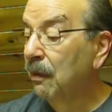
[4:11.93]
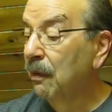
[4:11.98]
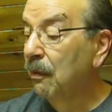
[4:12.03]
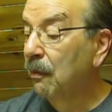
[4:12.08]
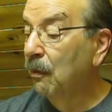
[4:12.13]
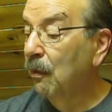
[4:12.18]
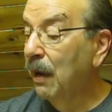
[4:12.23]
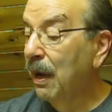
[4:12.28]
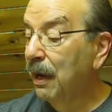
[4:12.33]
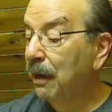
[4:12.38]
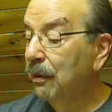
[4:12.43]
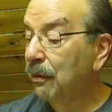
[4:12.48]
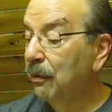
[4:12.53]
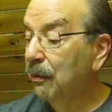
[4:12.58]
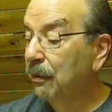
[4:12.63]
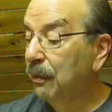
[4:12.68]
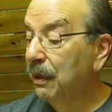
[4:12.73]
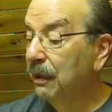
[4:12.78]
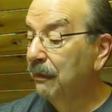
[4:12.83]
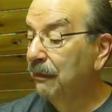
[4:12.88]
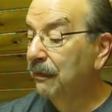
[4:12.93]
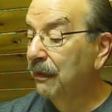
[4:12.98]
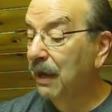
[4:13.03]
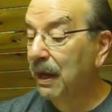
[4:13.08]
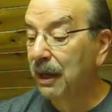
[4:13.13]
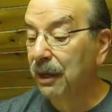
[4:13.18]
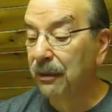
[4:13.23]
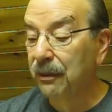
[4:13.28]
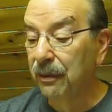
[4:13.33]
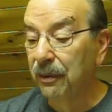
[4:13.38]
Why Are We
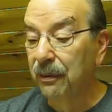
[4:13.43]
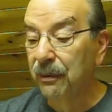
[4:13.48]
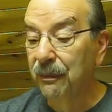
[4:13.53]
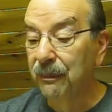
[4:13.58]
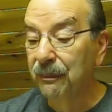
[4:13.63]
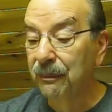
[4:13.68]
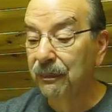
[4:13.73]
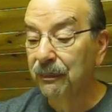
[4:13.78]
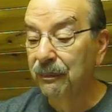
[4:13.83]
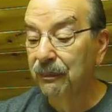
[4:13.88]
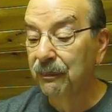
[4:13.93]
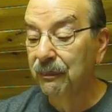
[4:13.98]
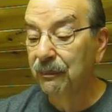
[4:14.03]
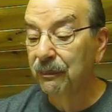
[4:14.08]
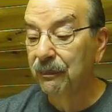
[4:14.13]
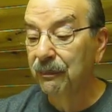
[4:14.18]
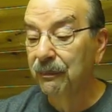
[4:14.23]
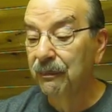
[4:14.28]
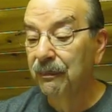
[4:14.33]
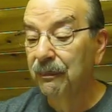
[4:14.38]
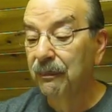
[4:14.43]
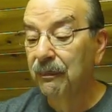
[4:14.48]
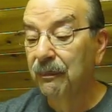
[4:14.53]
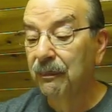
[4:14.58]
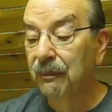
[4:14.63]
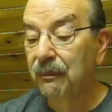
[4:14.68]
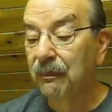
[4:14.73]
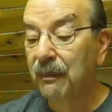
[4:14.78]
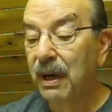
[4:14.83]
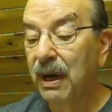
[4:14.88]
Vinyl?
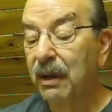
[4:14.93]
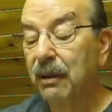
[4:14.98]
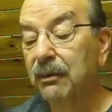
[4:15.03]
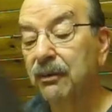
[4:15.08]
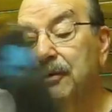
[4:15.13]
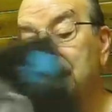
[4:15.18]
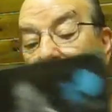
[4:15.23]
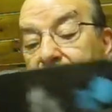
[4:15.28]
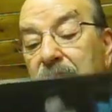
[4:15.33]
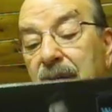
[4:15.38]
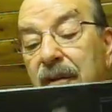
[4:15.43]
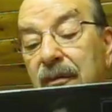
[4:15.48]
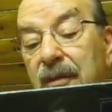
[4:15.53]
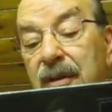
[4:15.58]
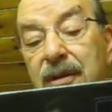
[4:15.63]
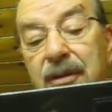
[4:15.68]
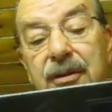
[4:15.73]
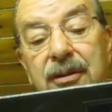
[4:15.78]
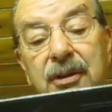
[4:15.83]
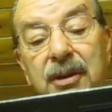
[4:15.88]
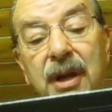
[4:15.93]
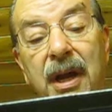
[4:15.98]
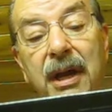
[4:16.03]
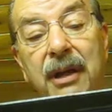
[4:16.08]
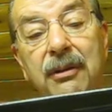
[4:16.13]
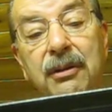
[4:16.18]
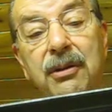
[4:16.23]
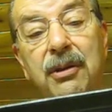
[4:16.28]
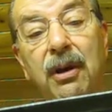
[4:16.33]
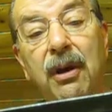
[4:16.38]
Miles Davis,
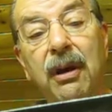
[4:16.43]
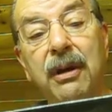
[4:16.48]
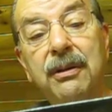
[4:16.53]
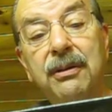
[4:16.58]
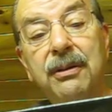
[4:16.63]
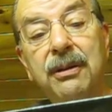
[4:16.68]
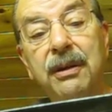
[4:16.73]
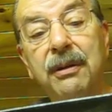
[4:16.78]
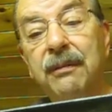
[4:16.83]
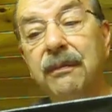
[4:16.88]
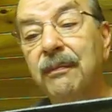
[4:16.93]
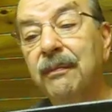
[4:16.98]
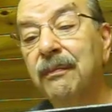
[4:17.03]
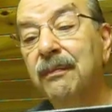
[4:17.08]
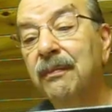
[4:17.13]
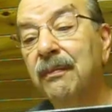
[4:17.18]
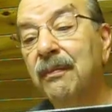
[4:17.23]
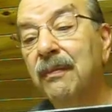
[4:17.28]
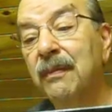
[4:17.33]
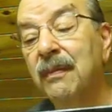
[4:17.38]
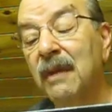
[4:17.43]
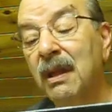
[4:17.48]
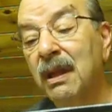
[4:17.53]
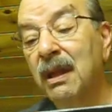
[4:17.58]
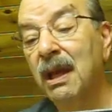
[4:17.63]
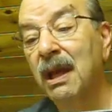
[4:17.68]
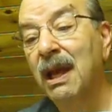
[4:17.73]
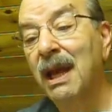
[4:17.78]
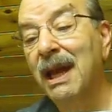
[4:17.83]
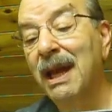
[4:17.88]
Jack Johnson.
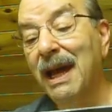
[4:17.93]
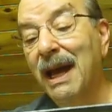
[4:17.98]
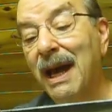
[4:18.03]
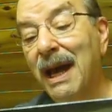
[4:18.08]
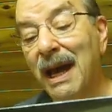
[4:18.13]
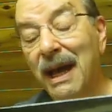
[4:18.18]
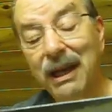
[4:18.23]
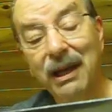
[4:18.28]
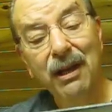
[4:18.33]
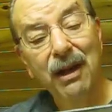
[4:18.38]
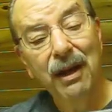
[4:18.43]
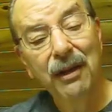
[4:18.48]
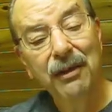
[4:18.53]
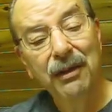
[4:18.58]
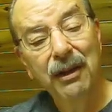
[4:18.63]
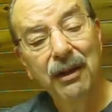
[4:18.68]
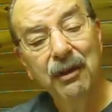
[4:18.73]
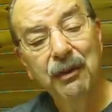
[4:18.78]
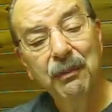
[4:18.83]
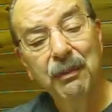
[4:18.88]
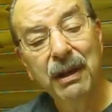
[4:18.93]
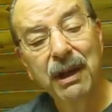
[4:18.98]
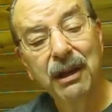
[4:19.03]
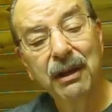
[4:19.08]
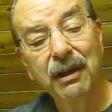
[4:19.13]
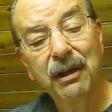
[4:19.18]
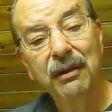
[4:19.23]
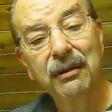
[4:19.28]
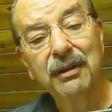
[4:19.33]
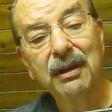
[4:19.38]
I got this
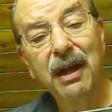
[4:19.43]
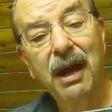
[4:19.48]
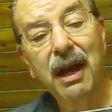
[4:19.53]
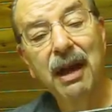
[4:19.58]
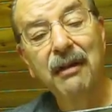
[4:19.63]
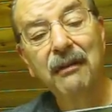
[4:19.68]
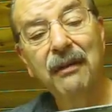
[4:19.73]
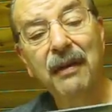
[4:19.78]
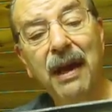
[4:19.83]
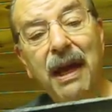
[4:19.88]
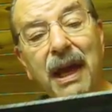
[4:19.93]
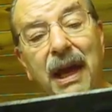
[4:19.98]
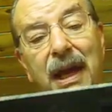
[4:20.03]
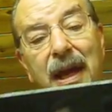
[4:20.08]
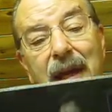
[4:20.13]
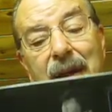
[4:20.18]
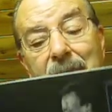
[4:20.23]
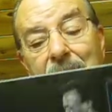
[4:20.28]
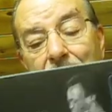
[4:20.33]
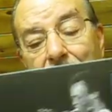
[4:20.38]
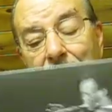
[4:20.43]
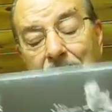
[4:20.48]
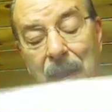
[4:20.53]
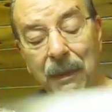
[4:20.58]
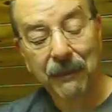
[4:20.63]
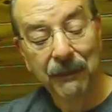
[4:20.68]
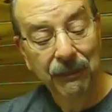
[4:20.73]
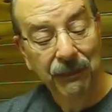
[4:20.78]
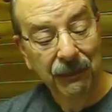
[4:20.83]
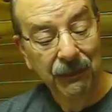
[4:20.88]
because I've had
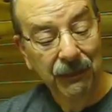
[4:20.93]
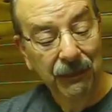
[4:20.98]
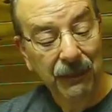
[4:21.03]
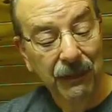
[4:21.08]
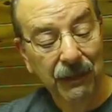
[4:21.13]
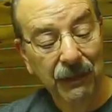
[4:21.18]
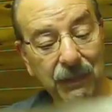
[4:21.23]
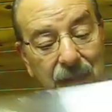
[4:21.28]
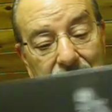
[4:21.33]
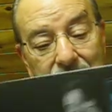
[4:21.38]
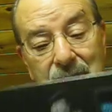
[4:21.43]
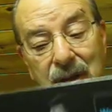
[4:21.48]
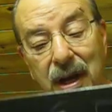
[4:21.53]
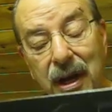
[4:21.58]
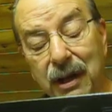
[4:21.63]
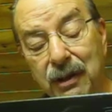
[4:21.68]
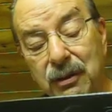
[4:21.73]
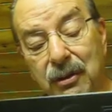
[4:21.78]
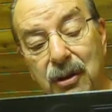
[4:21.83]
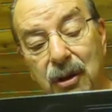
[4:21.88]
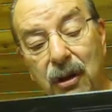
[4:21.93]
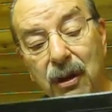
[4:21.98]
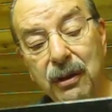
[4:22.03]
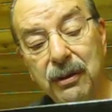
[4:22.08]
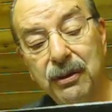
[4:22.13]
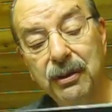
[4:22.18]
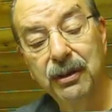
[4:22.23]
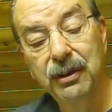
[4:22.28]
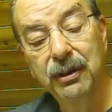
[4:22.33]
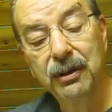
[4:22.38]
Jack
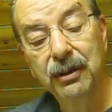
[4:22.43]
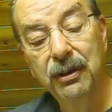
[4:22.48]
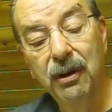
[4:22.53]
Johnson